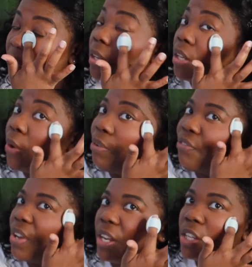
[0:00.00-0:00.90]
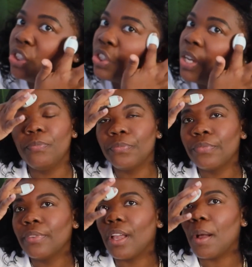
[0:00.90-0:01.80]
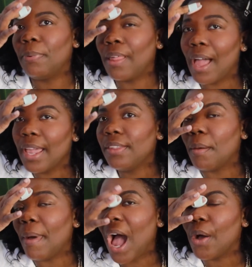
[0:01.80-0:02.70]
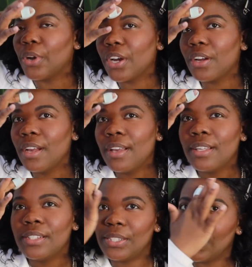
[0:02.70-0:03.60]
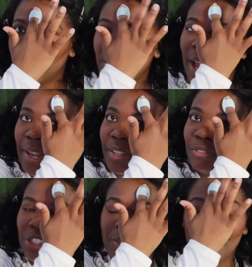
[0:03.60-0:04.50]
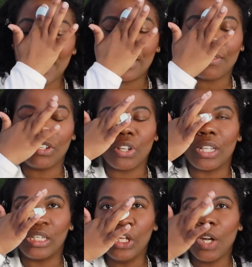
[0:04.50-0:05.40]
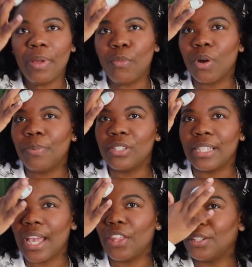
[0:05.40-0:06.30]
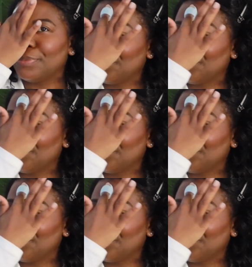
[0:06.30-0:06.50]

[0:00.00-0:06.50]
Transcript: and glowy finish, applying the powder still kind of just makes it look a little bit more put together.